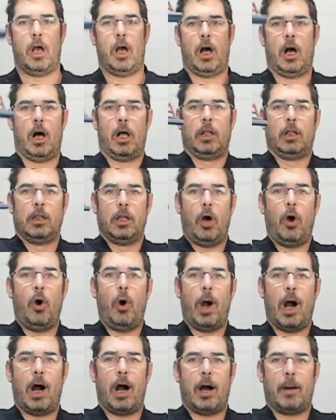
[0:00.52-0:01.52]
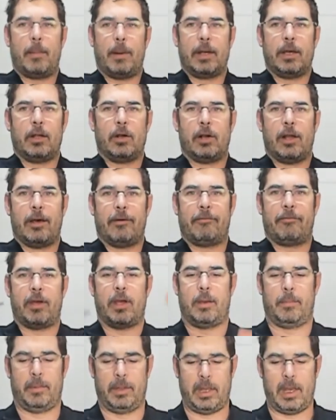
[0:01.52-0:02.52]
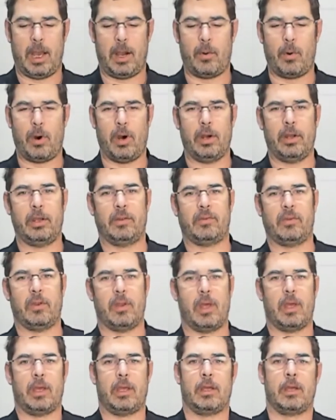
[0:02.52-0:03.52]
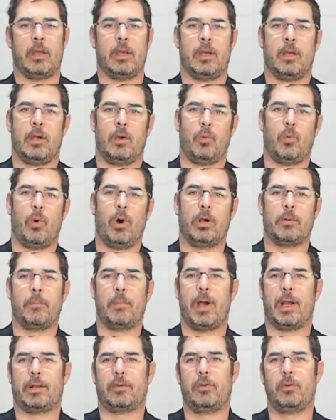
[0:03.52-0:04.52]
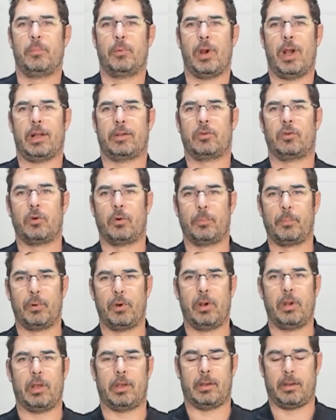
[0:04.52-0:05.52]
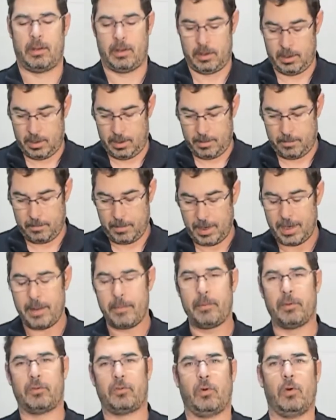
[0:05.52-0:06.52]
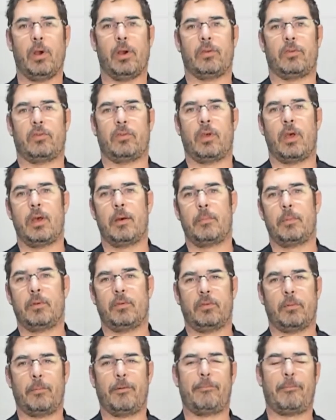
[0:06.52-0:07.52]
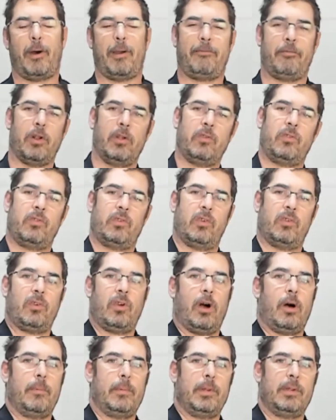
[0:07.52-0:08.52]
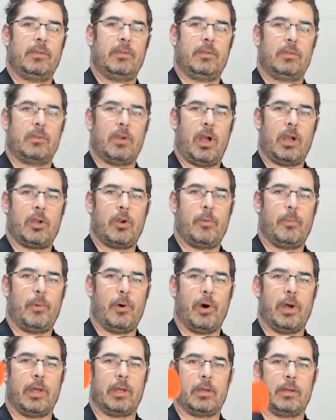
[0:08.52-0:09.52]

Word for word: Aloha, my internet family. How are you today? Welcome back to Practical Printing. My name is Chris, but some of my friends just call me Taco Boy.